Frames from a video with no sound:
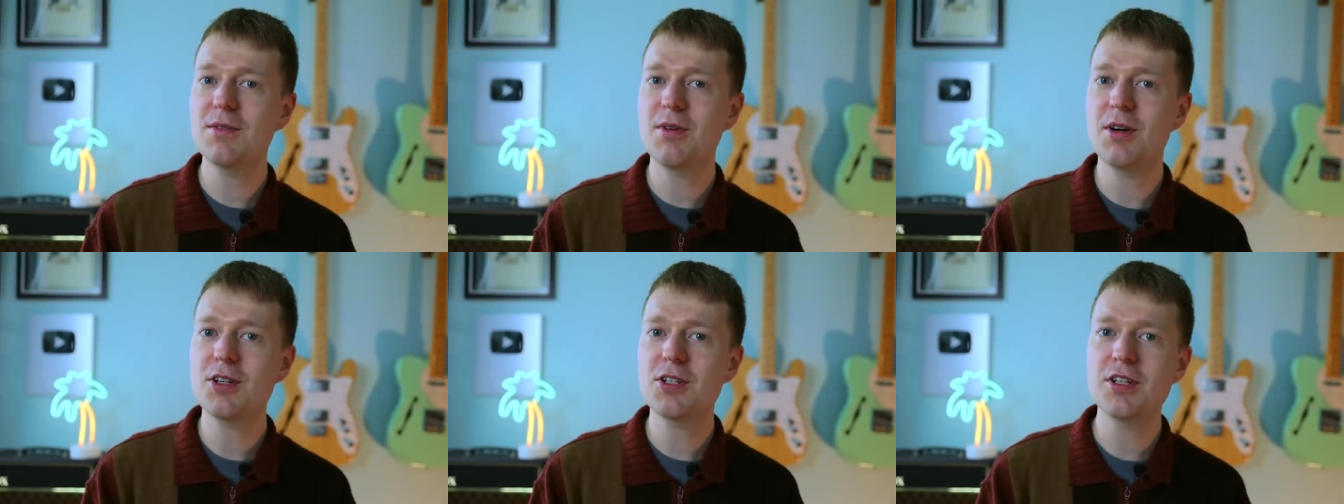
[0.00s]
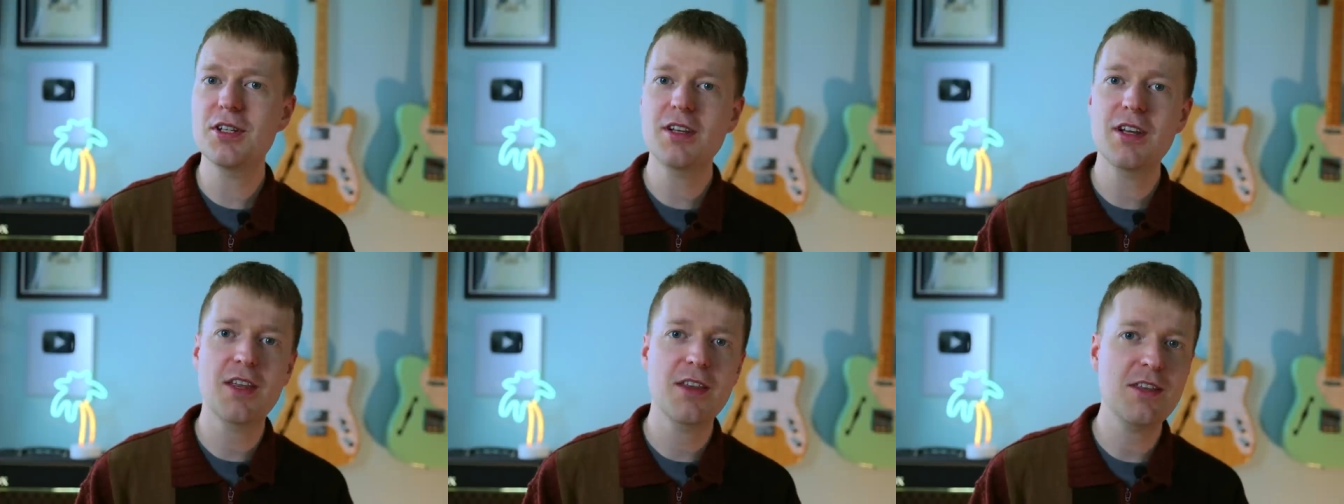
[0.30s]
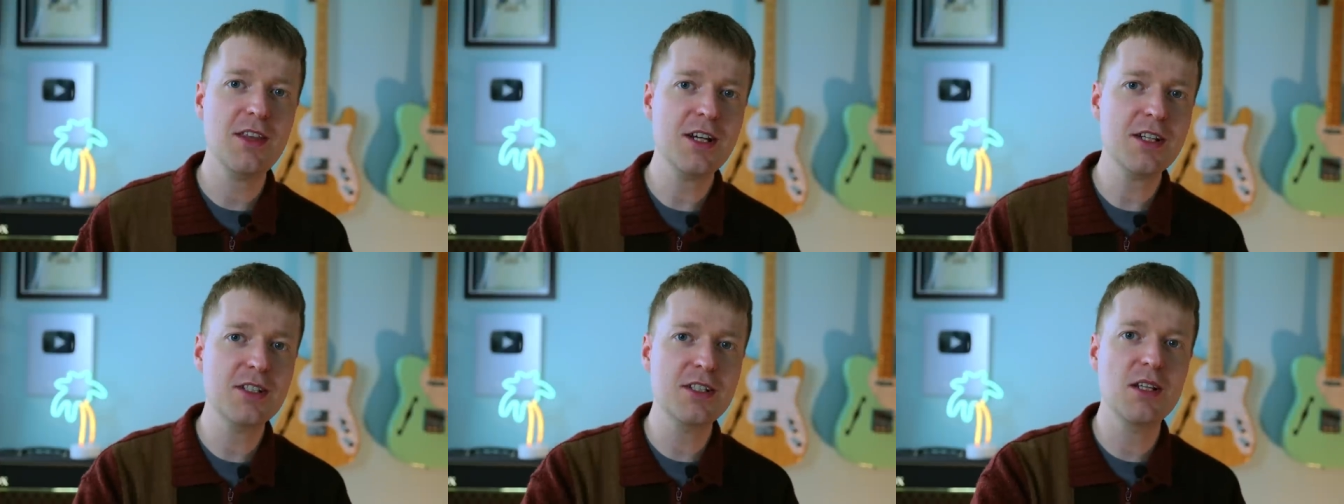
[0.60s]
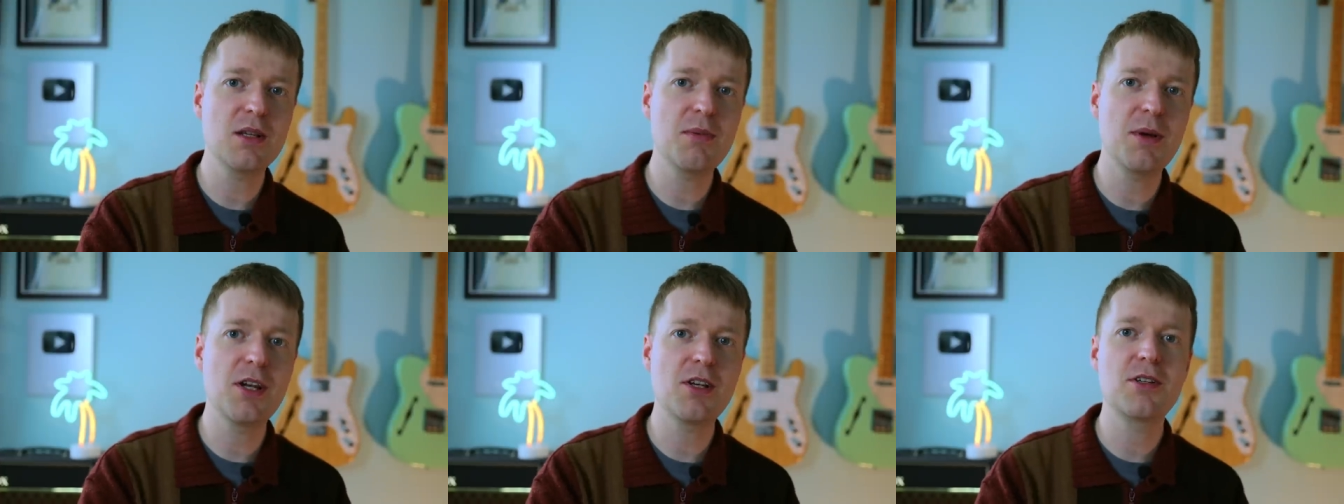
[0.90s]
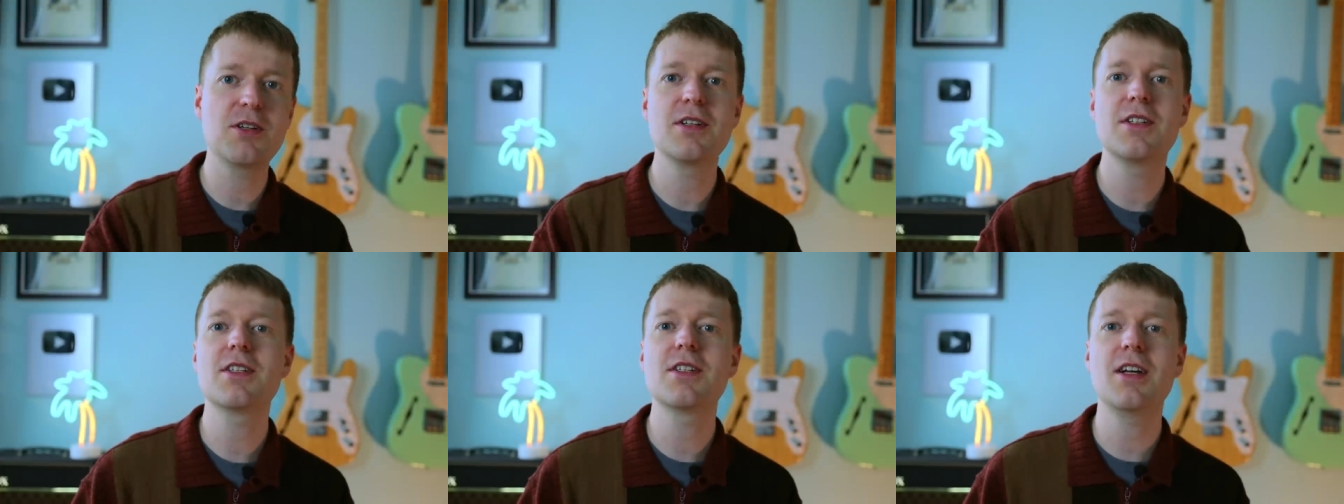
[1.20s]
for watching, thanks to the
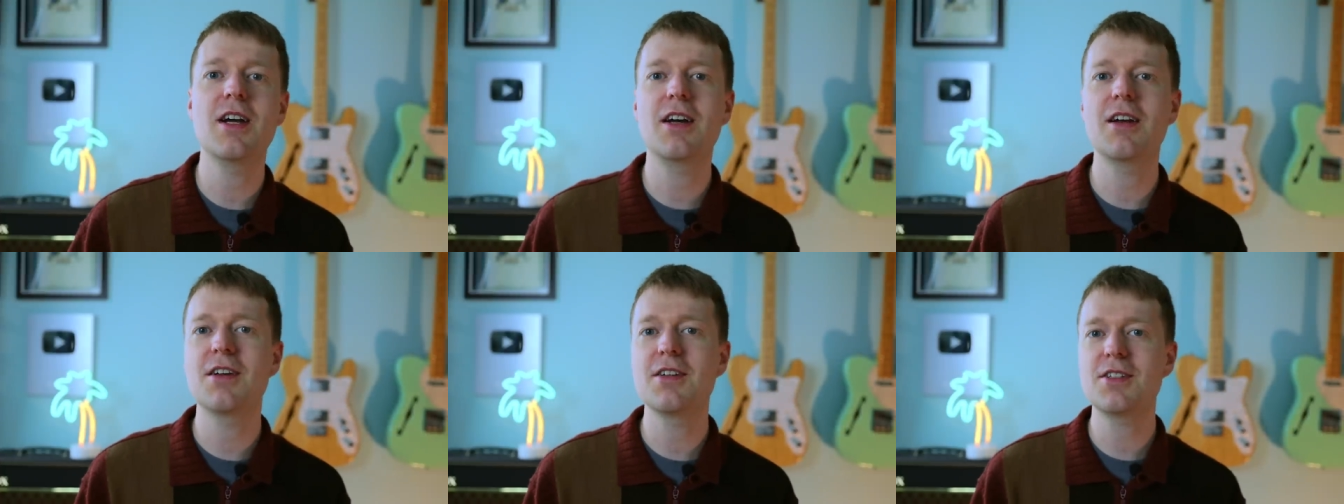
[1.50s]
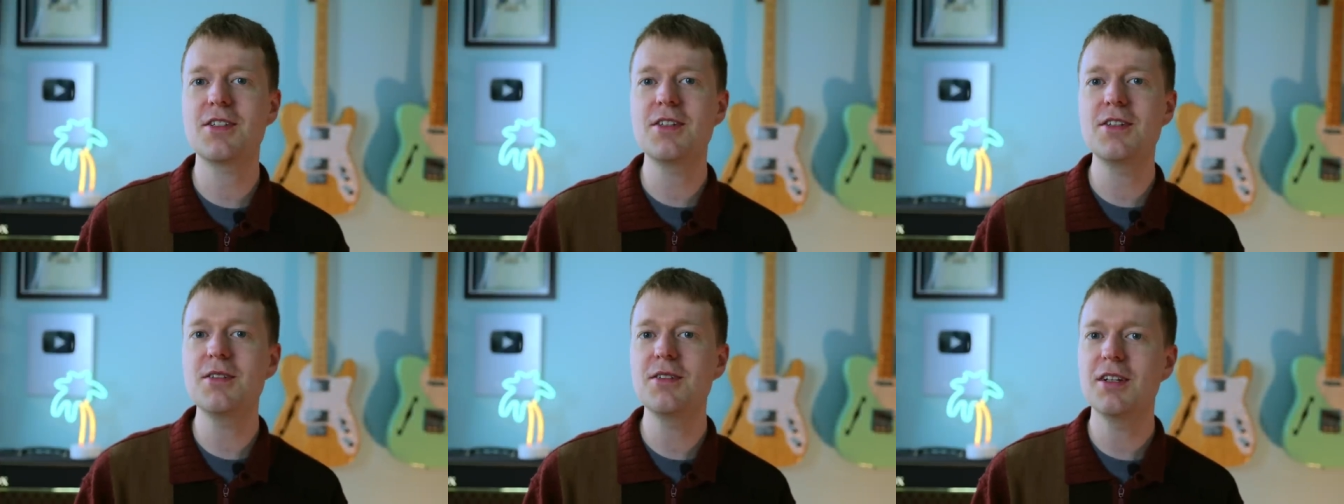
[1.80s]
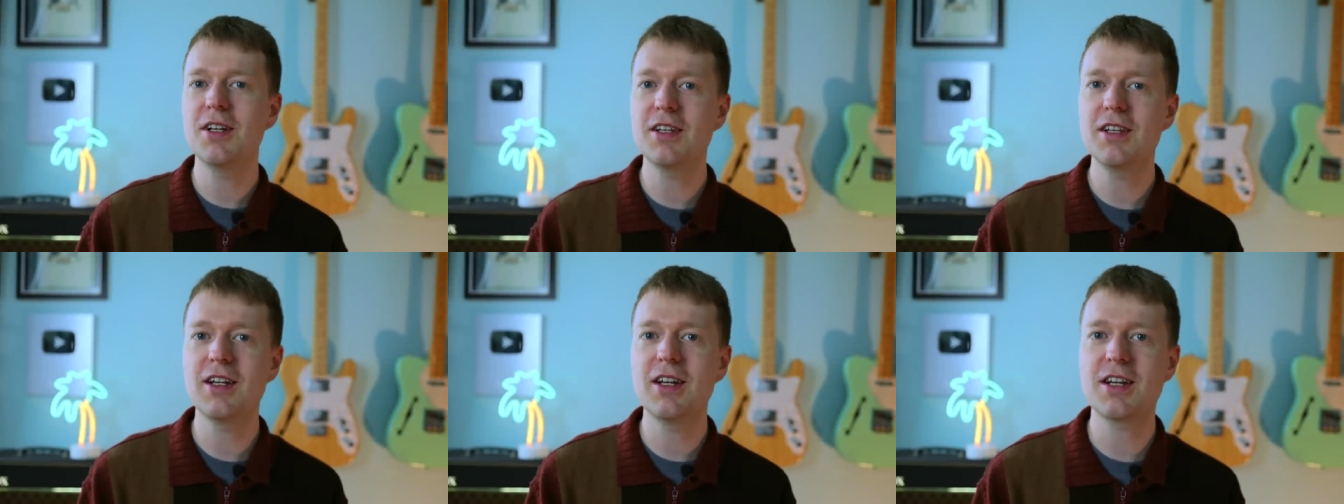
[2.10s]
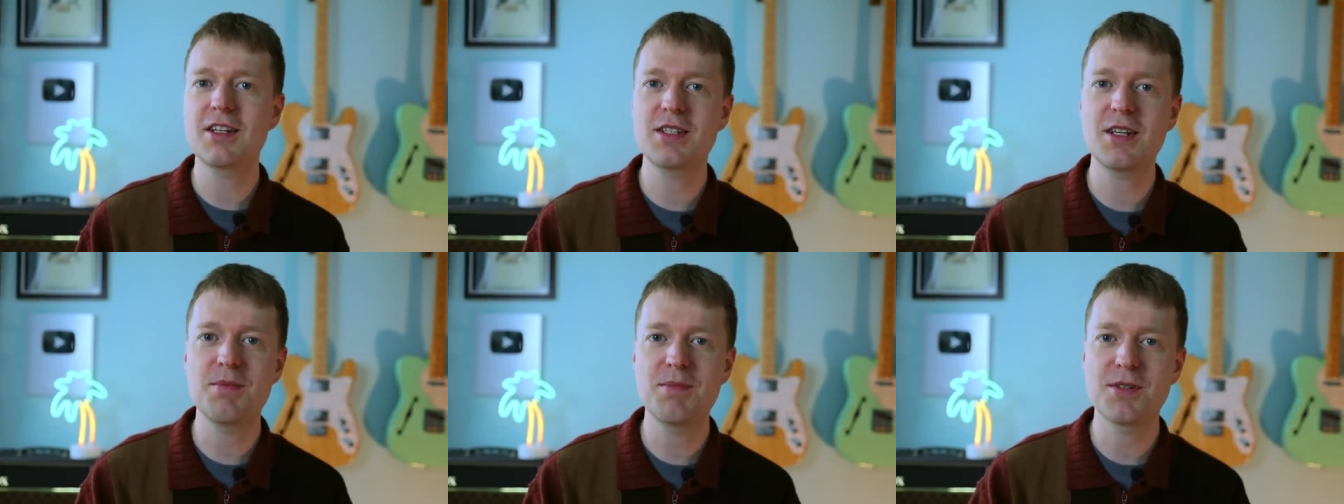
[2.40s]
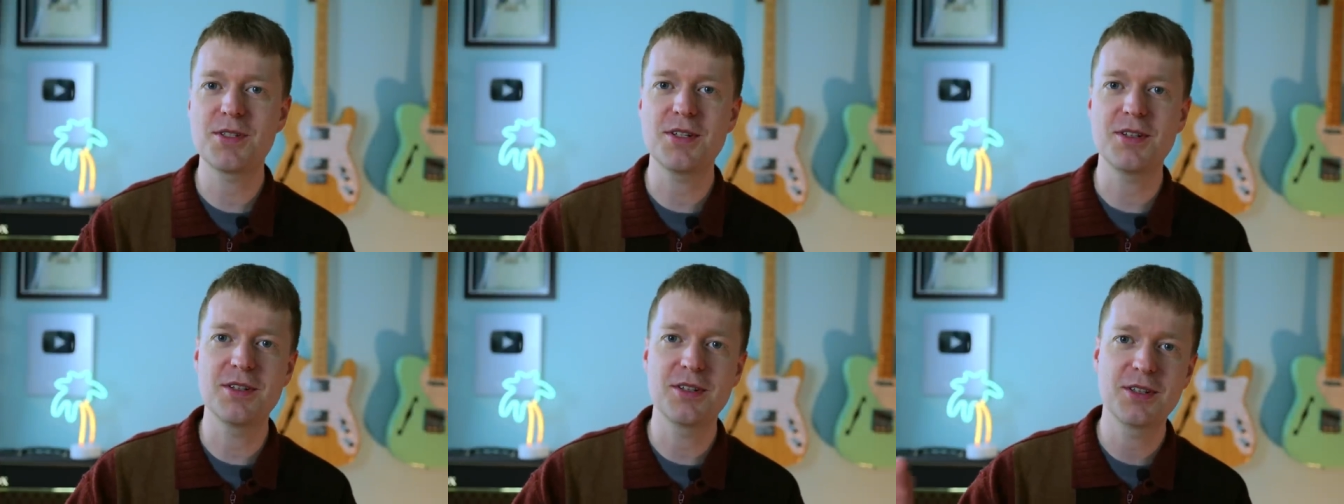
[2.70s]
patrons, and I'll see you in the next
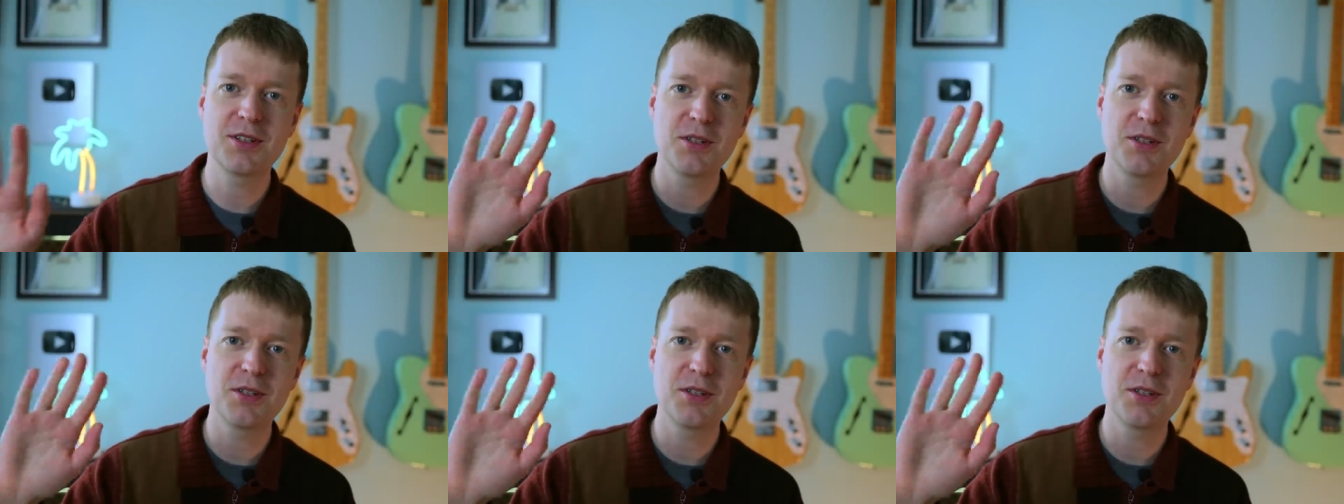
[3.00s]
episode.